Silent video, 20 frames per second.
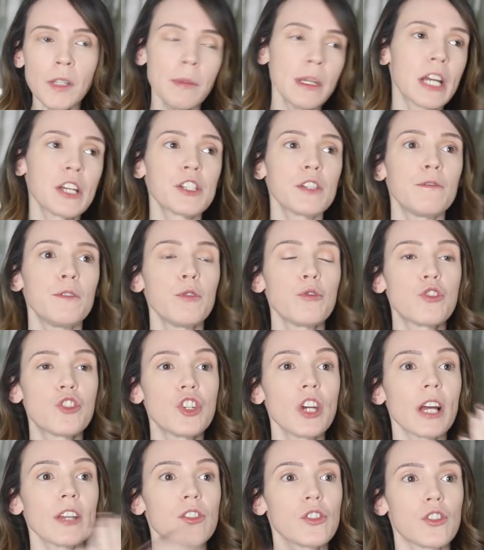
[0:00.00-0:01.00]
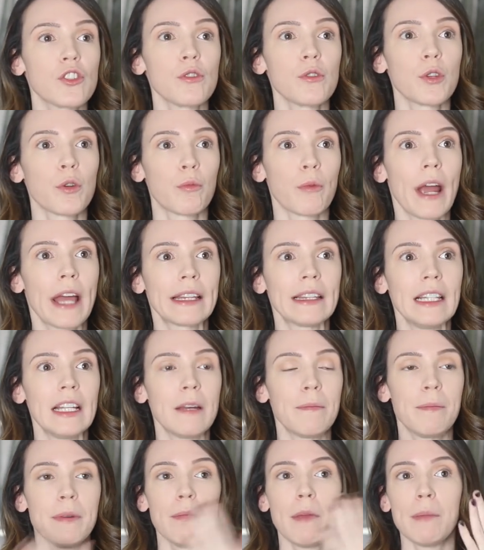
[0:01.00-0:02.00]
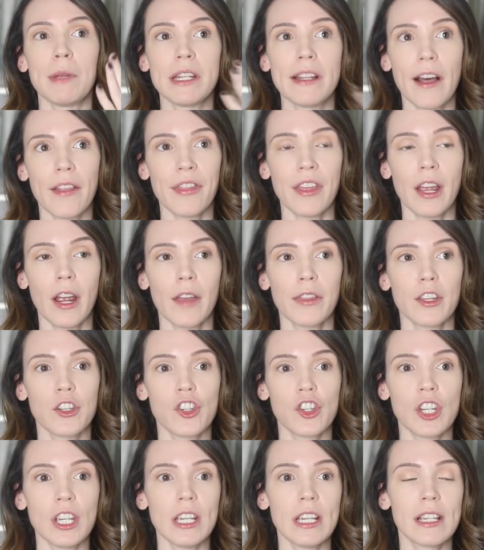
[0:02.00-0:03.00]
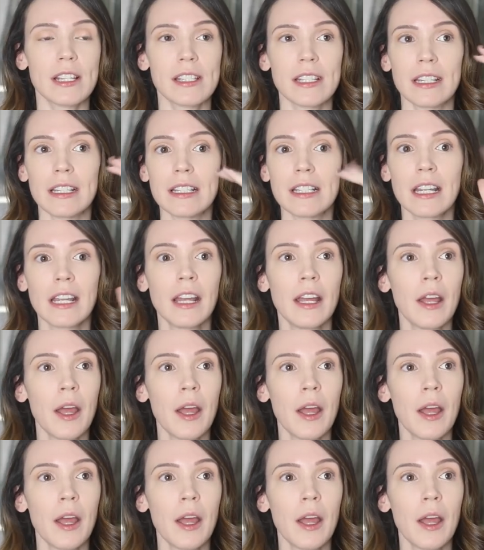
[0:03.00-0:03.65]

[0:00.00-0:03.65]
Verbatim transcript: because if you just do the red lip and maybe nothing on the cheeks and